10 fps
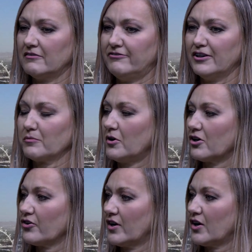
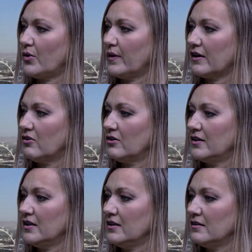fear-mongering going
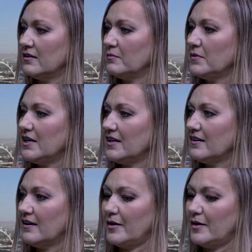on in the media,